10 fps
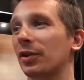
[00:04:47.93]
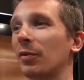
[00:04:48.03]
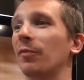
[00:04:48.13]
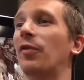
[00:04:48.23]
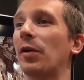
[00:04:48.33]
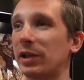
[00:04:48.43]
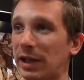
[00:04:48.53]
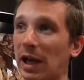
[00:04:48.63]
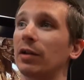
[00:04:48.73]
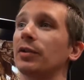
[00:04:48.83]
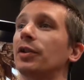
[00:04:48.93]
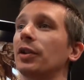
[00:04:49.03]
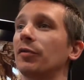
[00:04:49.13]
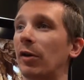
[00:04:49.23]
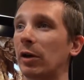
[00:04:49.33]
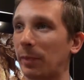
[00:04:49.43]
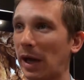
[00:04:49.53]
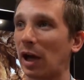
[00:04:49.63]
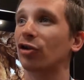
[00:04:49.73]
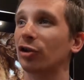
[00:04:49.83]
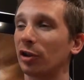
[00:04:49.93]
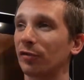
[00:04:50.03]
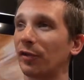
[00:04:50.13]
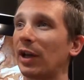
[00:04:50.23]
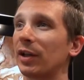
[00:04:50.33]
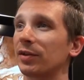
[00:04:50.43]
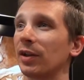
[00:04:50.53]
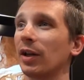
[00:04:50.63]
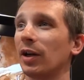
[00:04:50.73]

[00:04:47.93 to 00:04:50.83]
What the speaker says: some very talented, very passionate fans